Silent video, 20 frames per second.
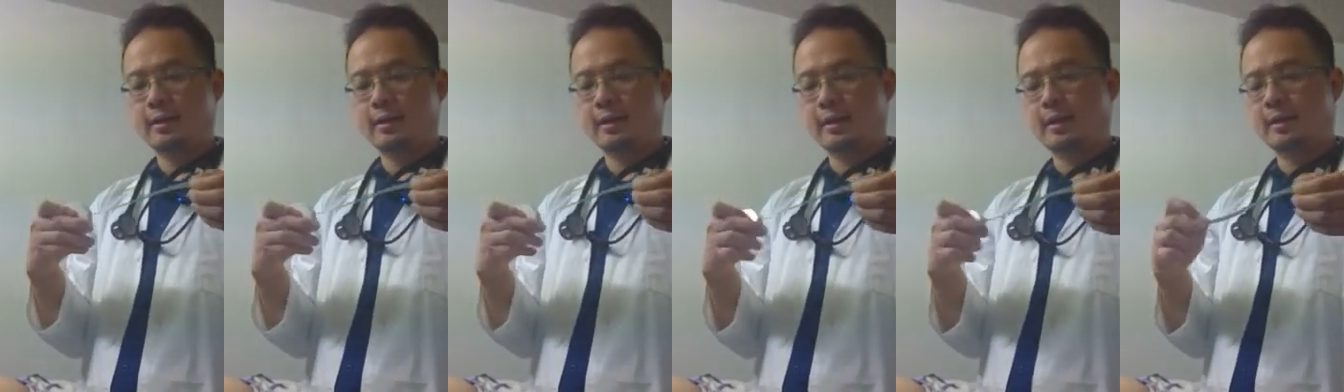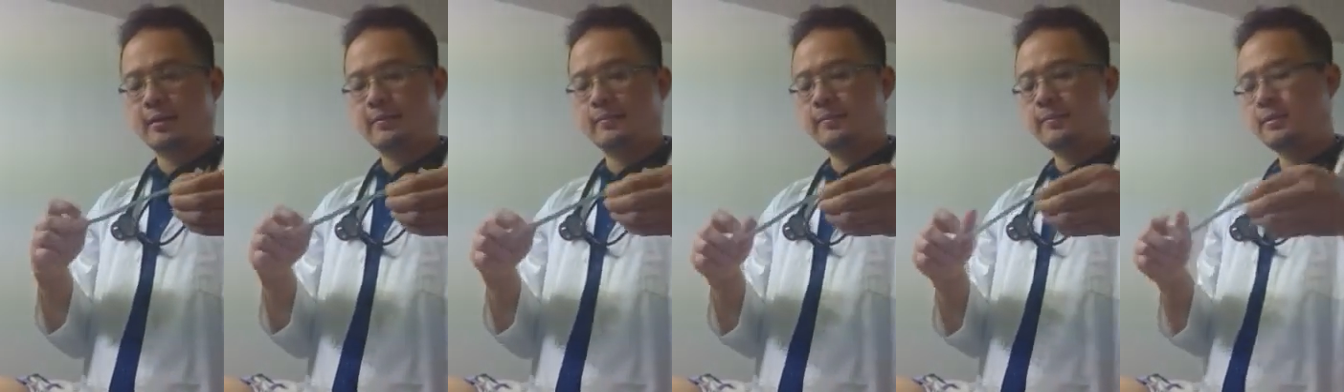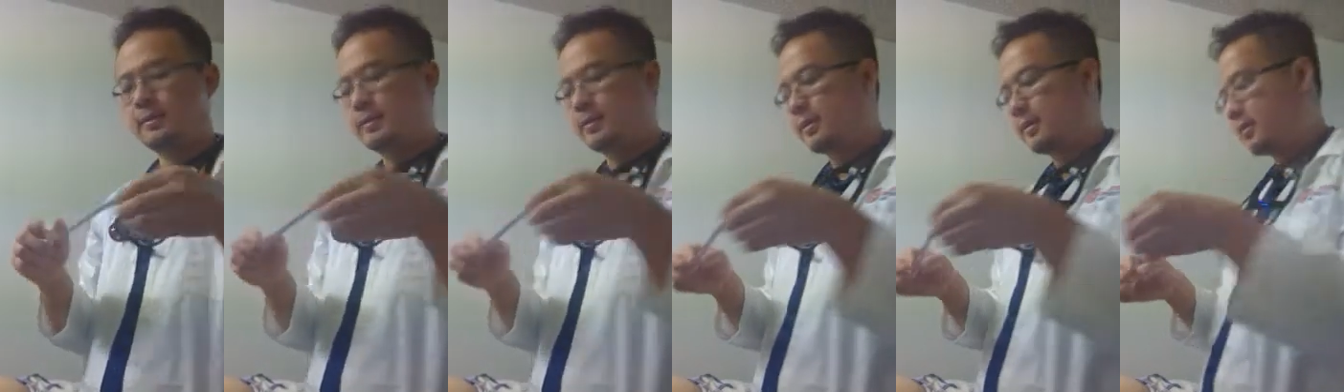um,
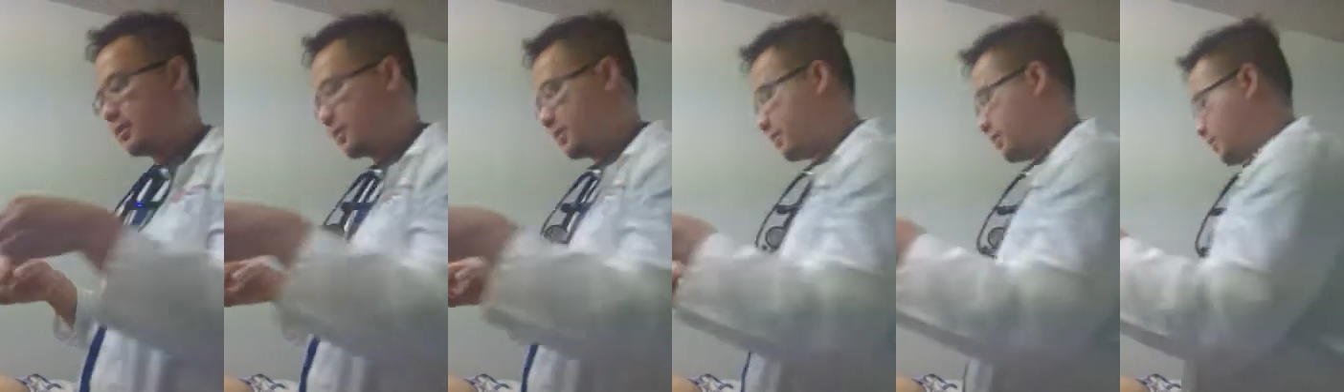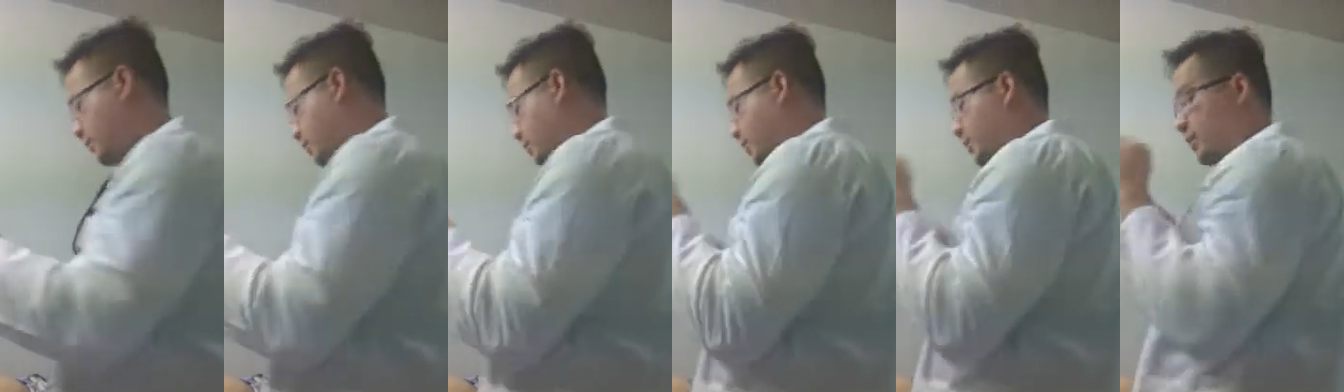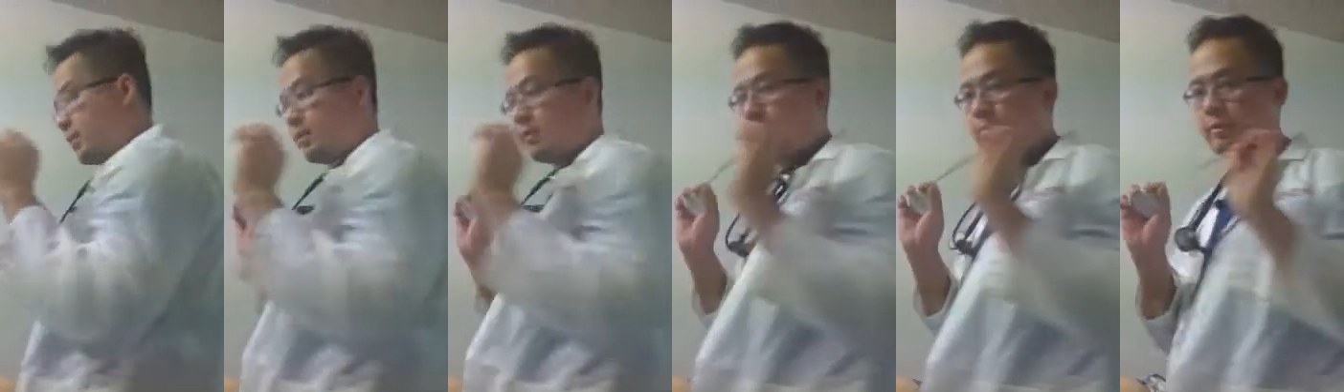
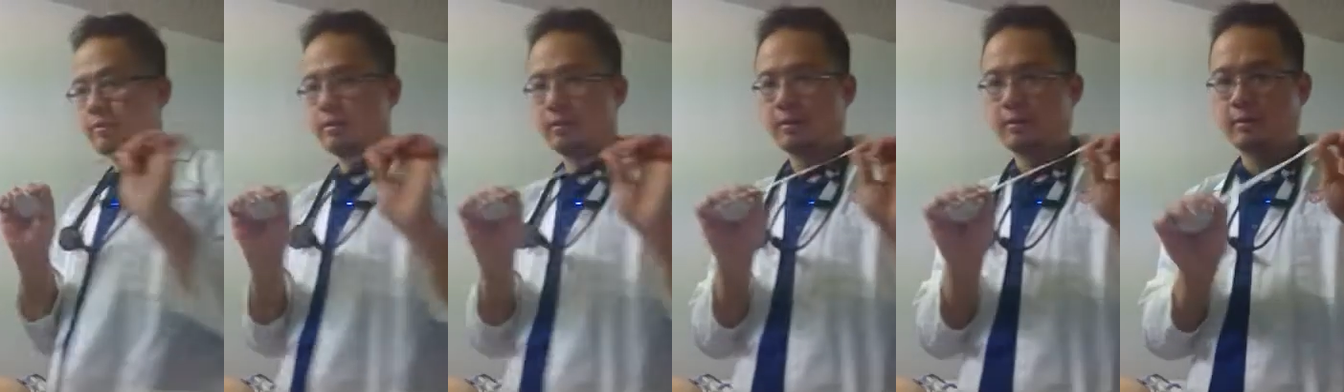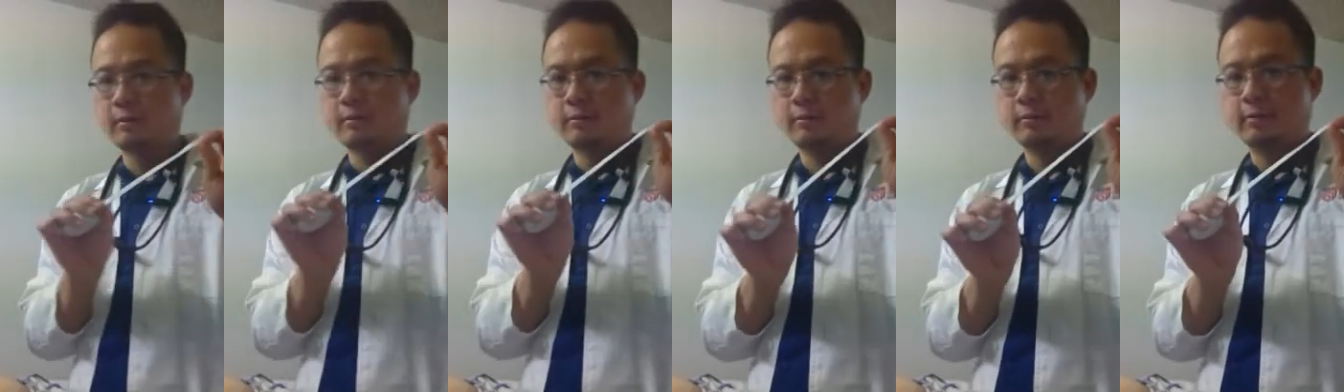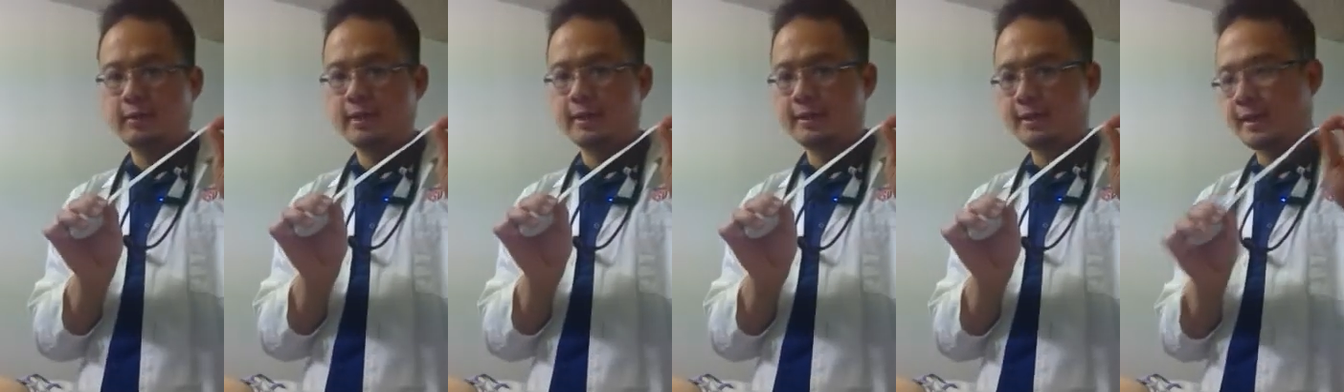
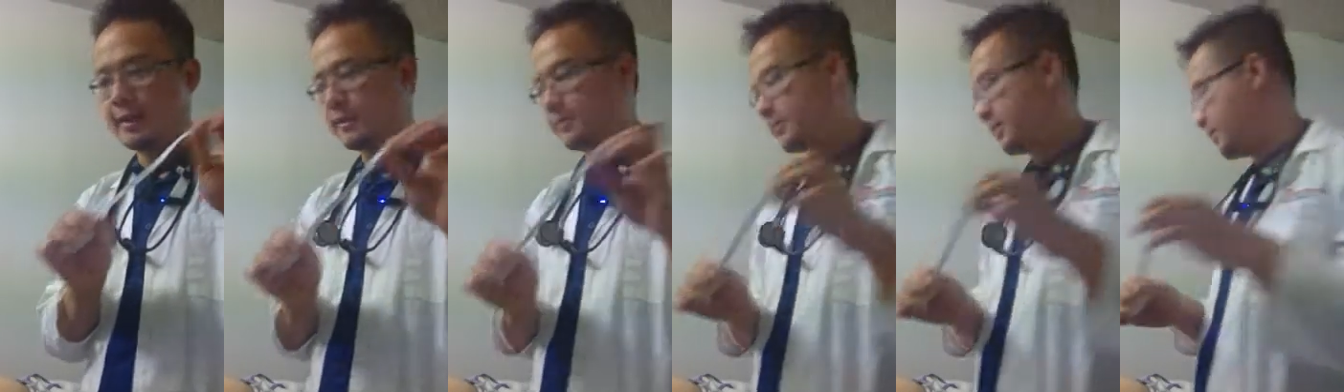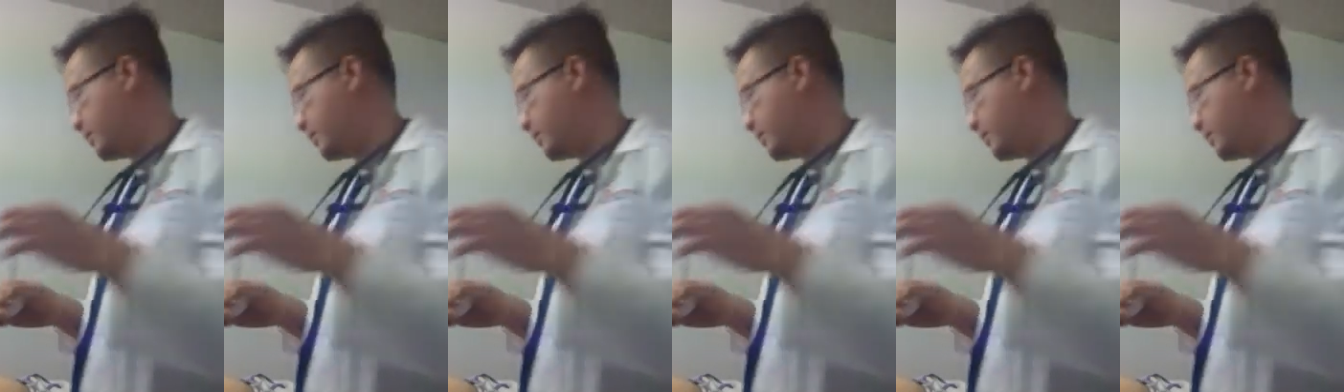the tape.